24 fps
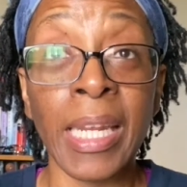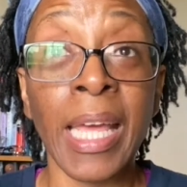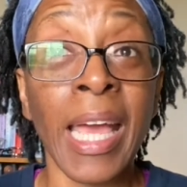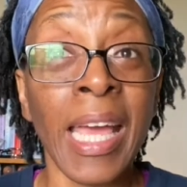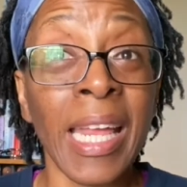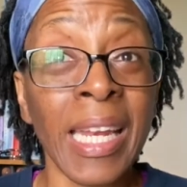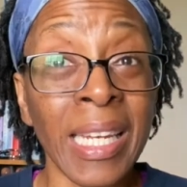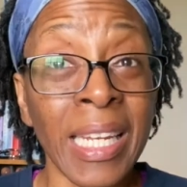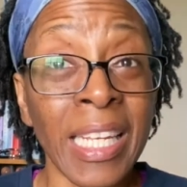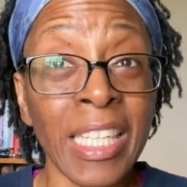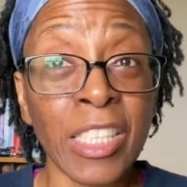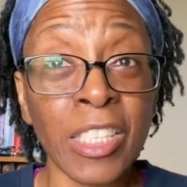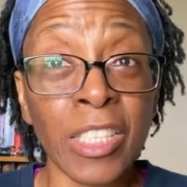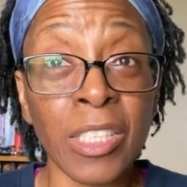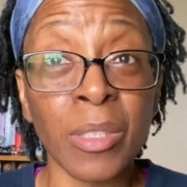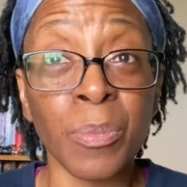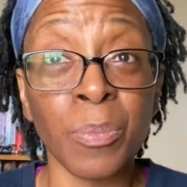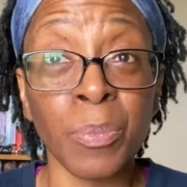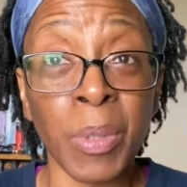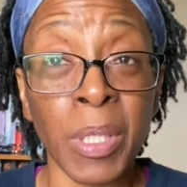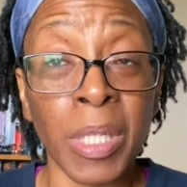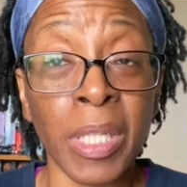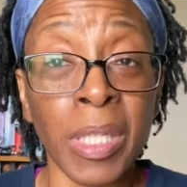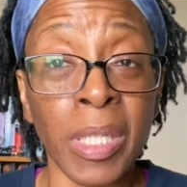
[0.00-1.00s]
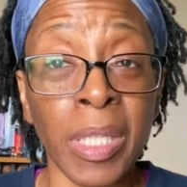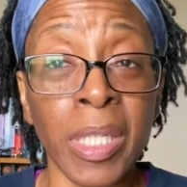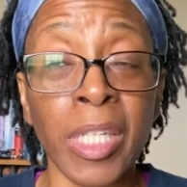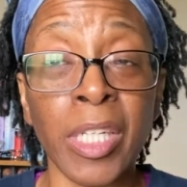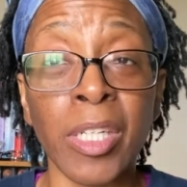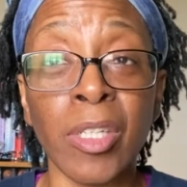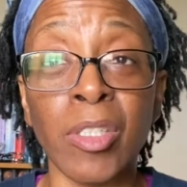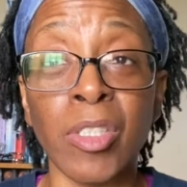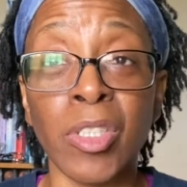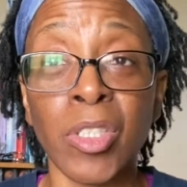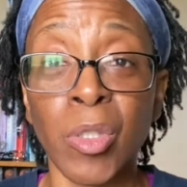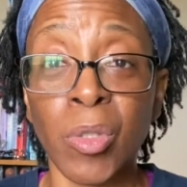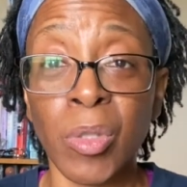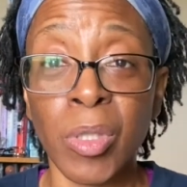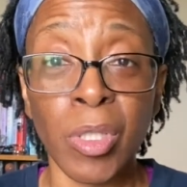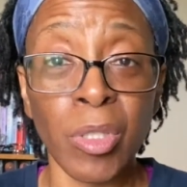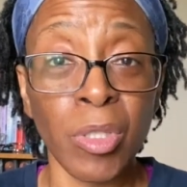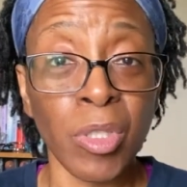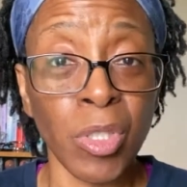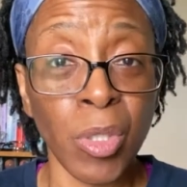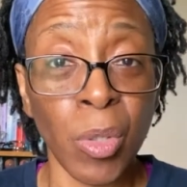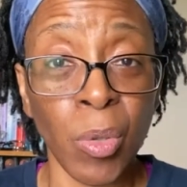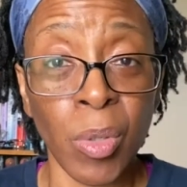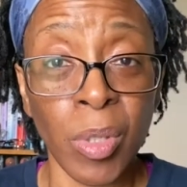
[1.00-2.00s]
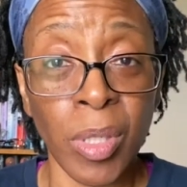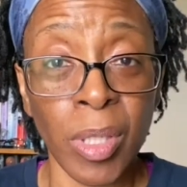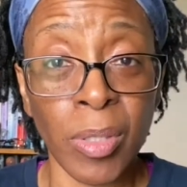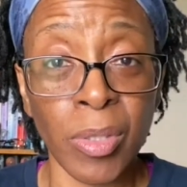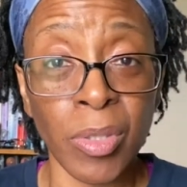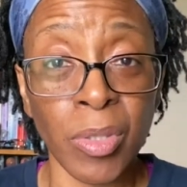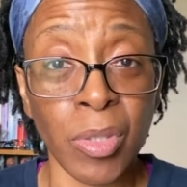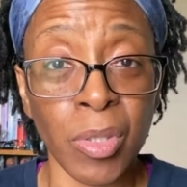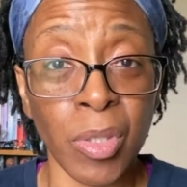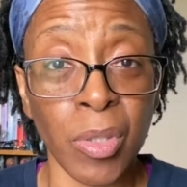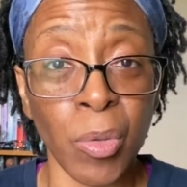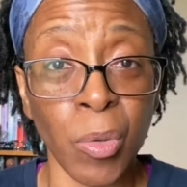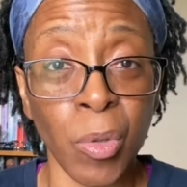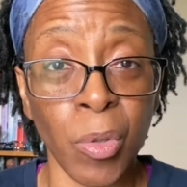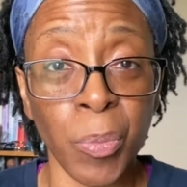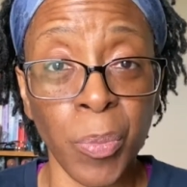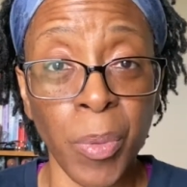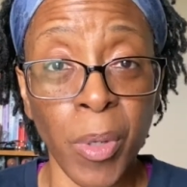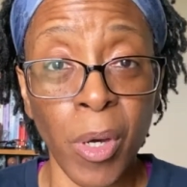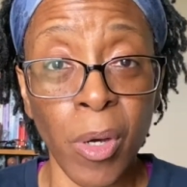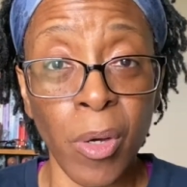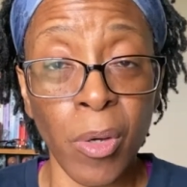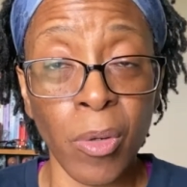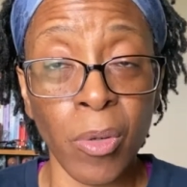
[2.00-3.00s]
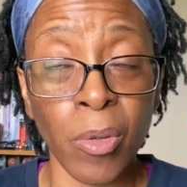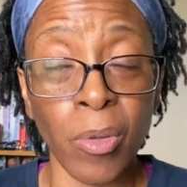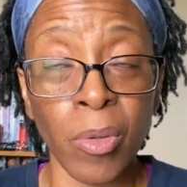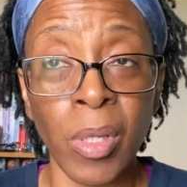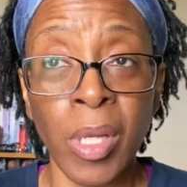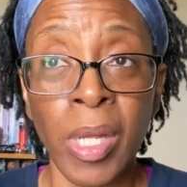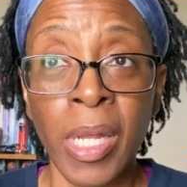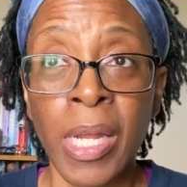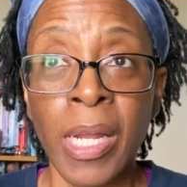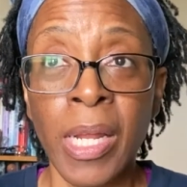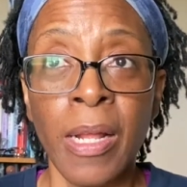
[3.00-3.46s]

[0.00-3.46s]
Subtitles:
And let's be clear, so they're so close to the North Pole